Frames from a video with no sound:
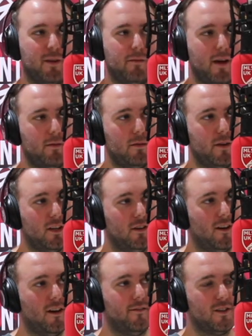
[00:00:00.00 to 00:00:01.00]
They may be a bit
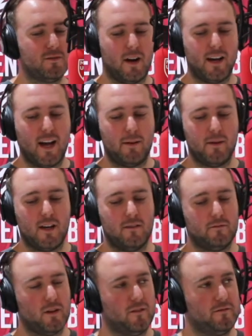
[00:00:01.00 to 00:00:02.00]
nervous. Miami
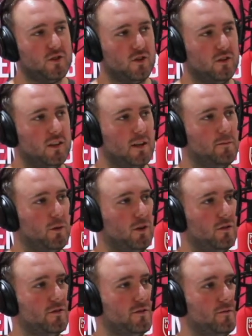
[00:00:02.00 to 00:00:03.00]
have suddenly
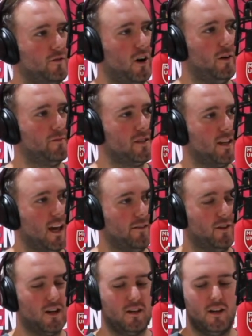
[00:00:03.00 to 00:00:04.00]
pulled some form
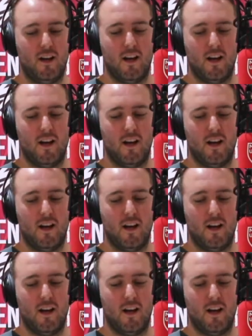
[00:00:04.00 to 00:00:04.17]
together.